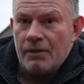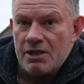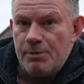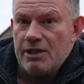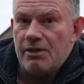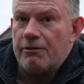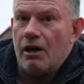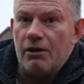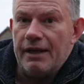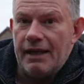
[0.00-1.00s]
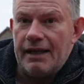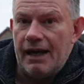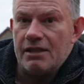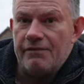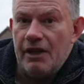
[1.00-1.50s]
speak to Ferrari and get that
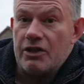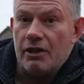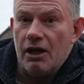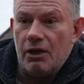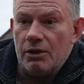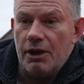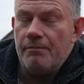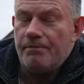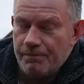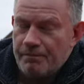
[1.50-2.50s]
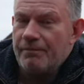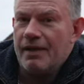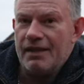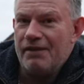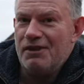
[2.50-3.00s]
activation code.
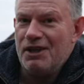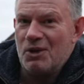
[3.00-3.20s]
Definitely a